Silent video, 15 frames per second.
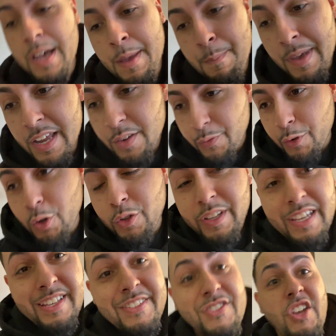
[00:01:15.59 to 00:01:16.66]
manifold
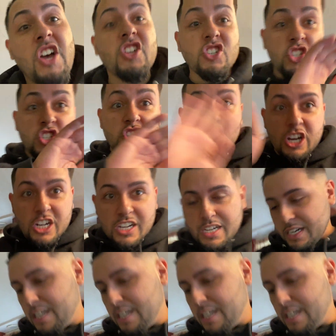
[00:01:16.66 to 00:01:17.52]
is junk.